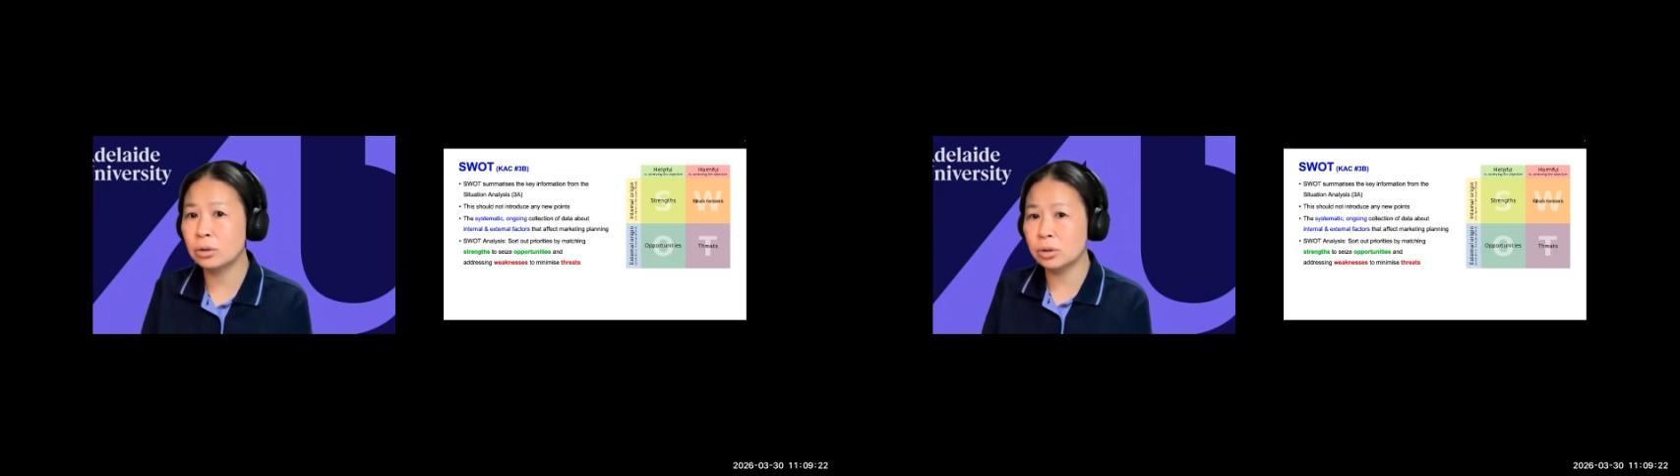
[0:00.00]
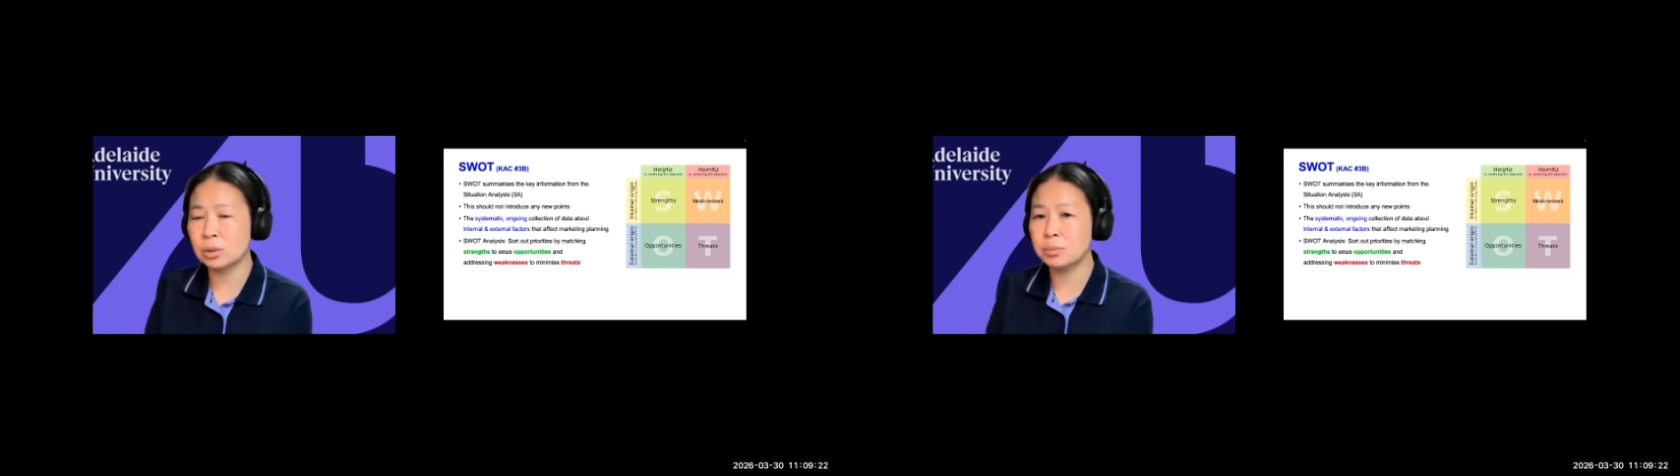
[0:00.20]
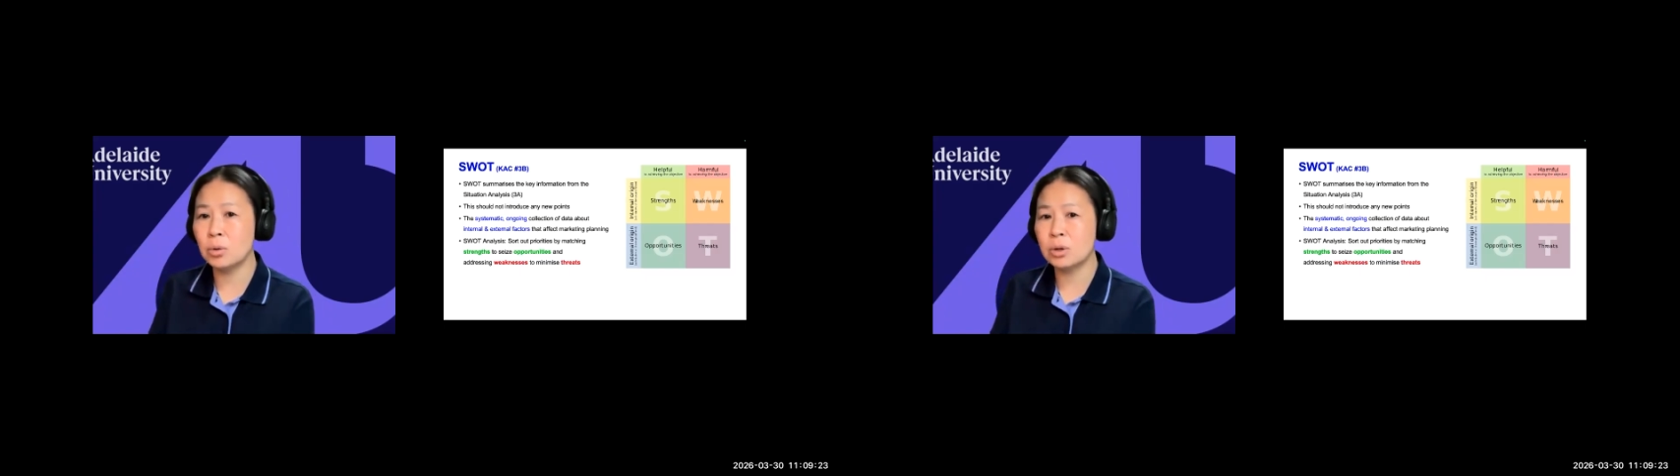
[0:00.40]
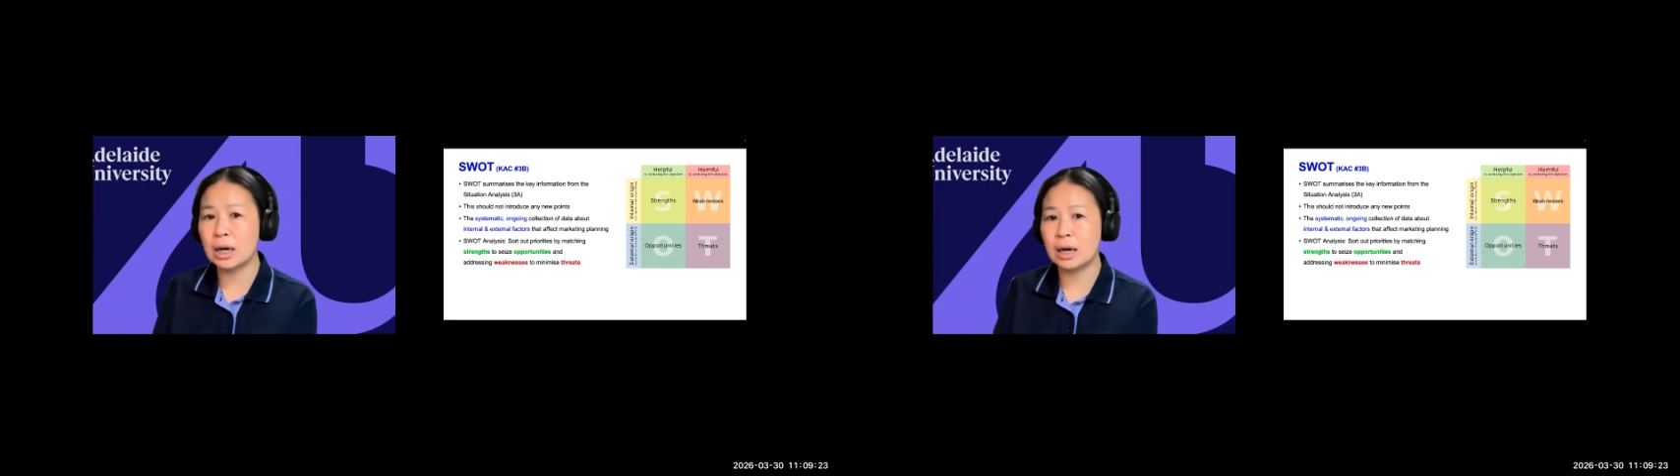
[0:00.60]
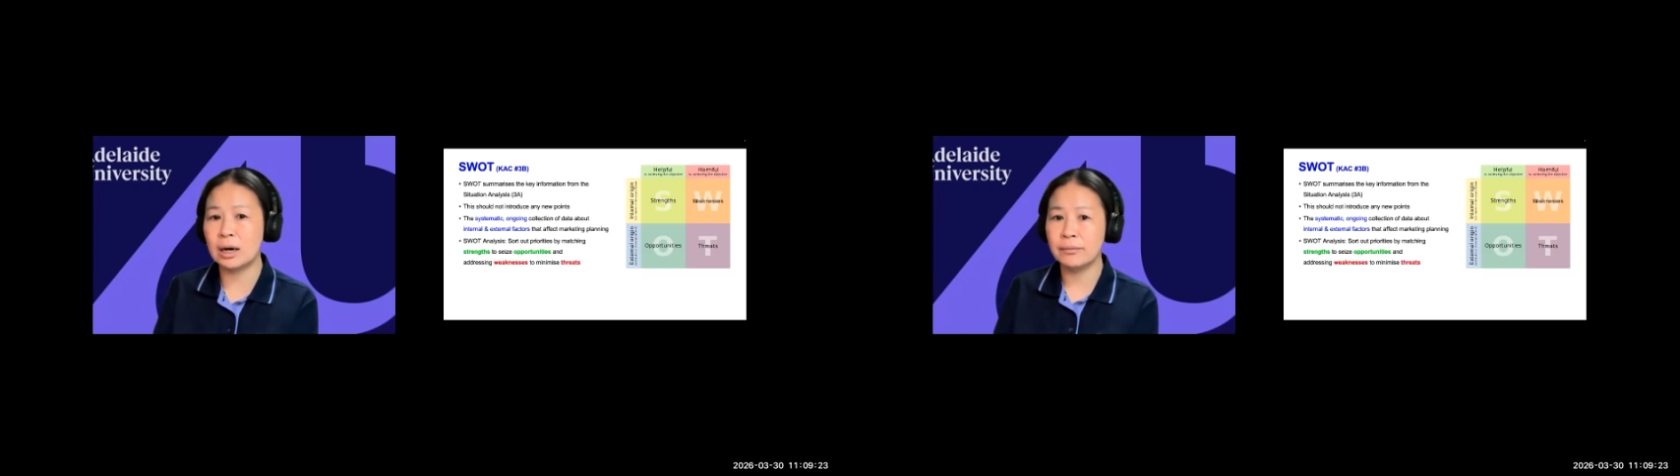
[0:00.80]
or a small
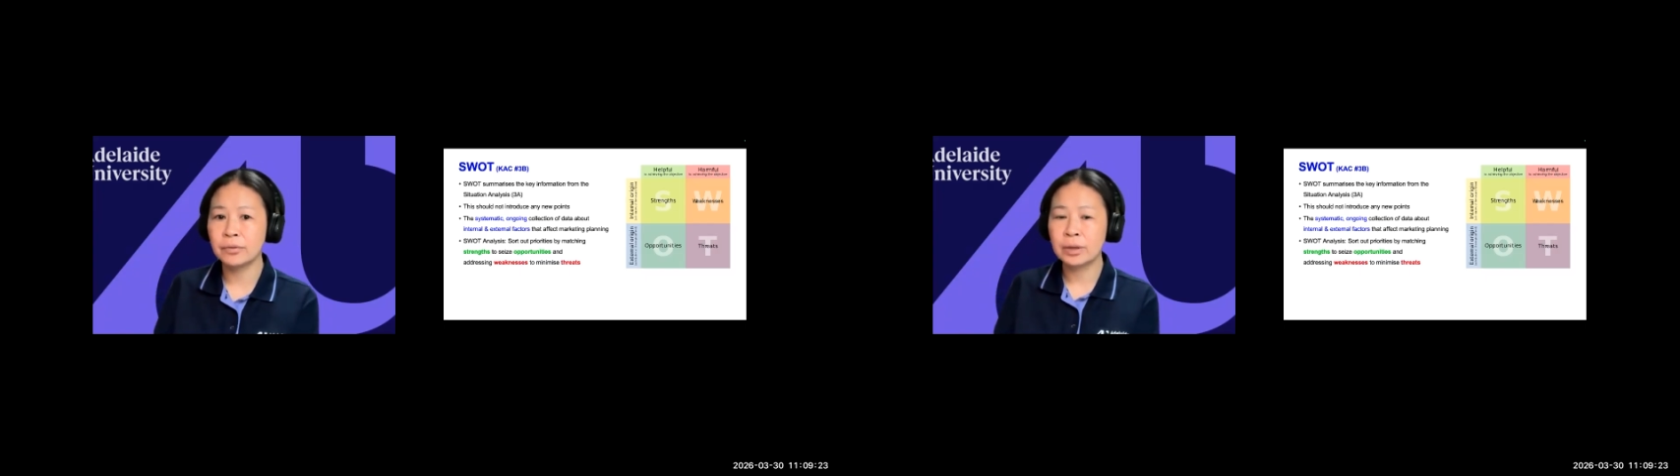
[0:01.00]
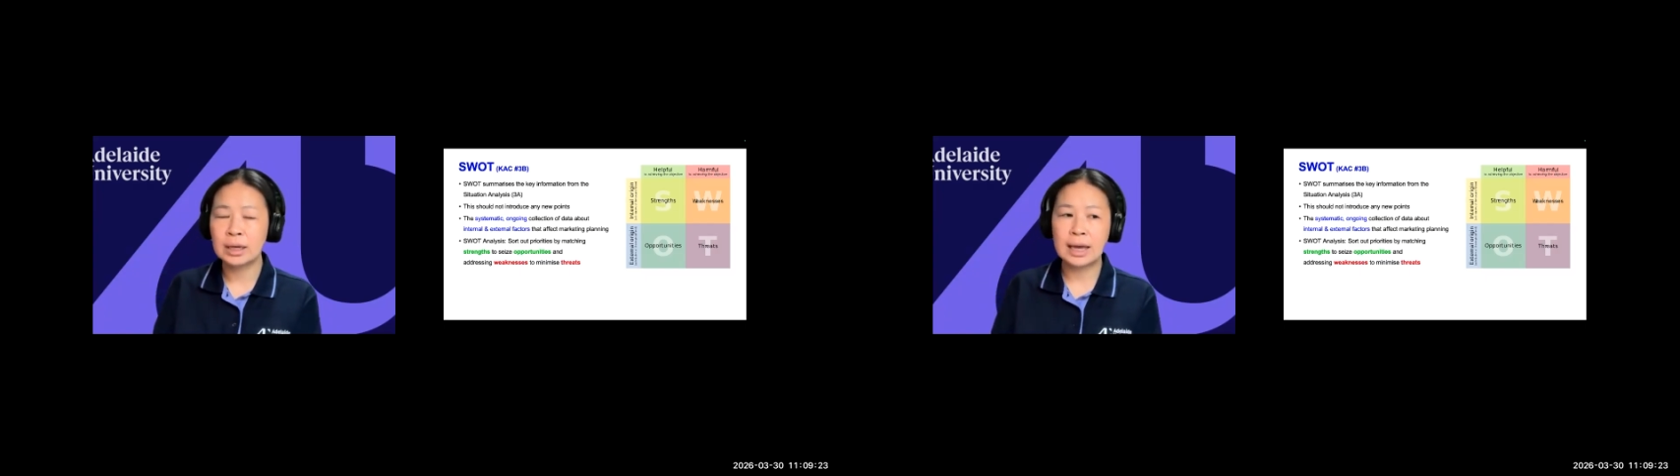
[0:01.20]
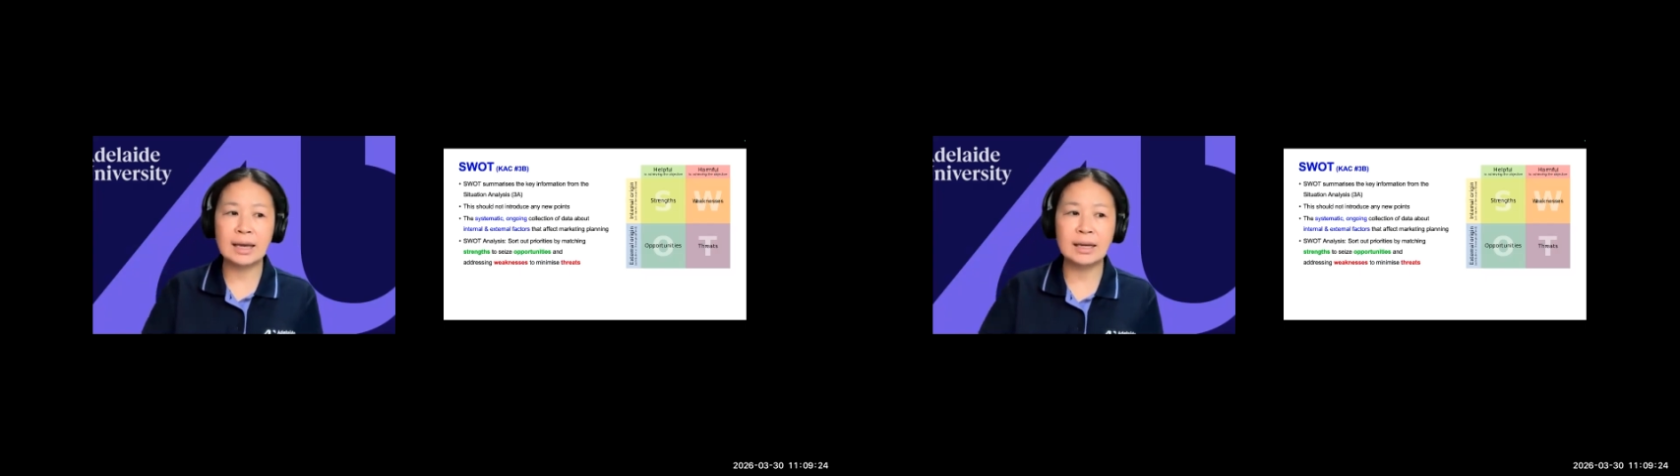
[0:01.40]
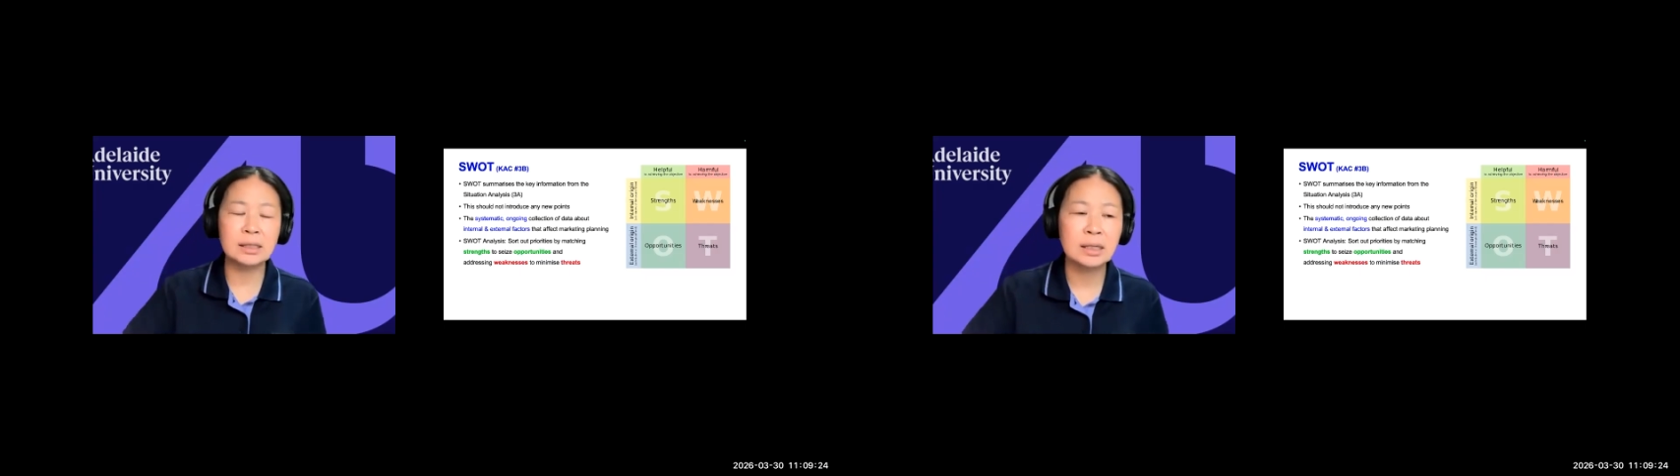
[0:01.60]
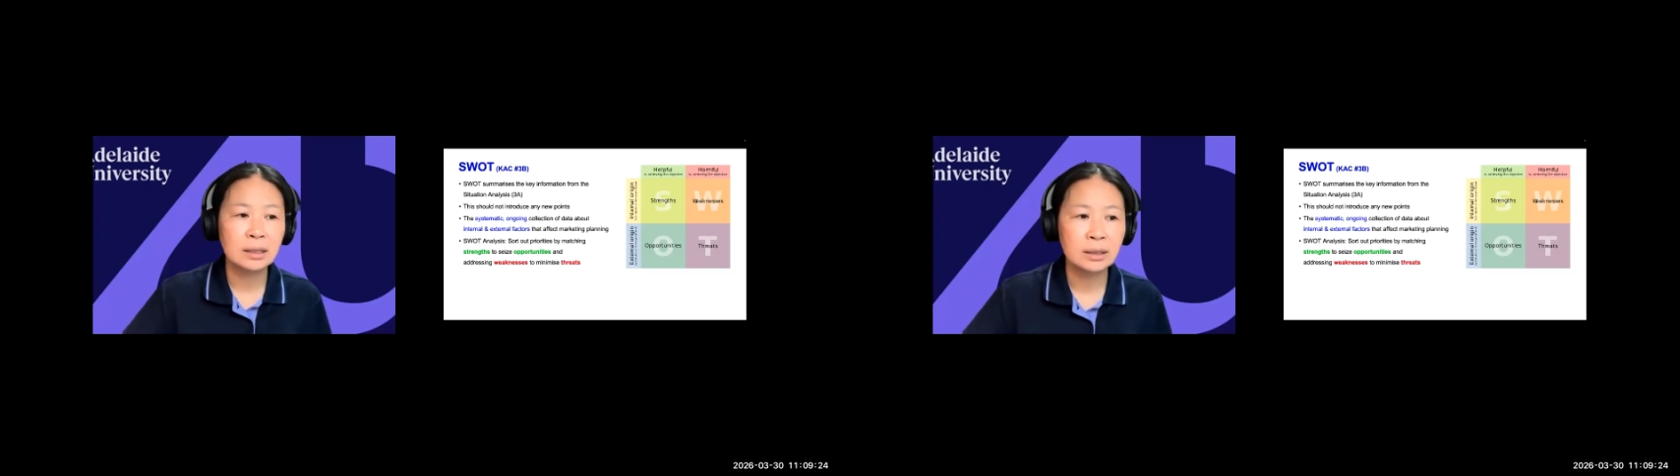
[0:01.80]
car, and